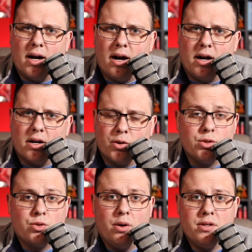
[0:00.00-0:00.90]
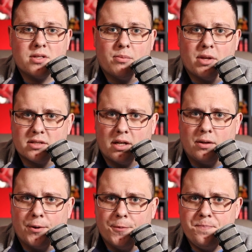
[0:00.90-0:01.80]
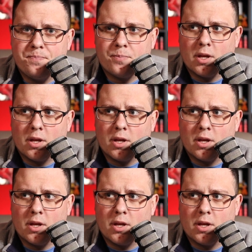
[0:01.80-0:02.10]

uh, who enjoy the same things I do.